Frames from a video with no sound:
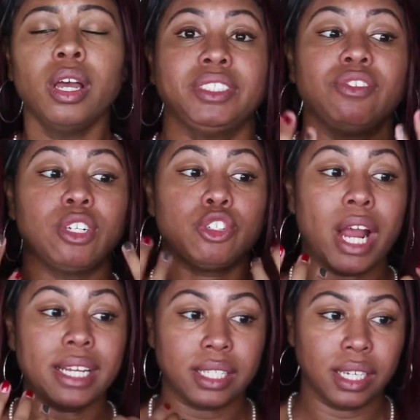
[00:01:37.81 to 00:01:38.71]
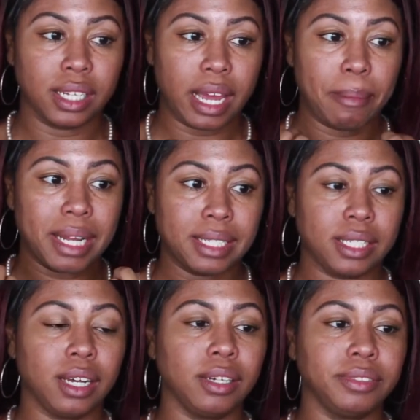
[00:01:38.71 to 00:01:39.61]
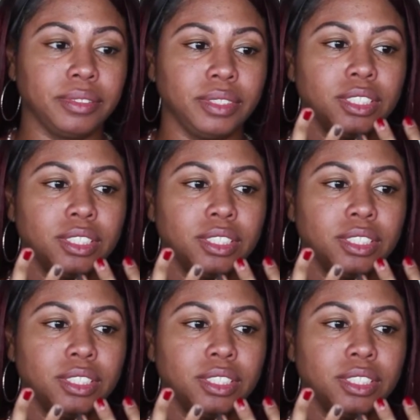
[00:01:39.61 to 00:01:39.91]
If you're dry skin like myself,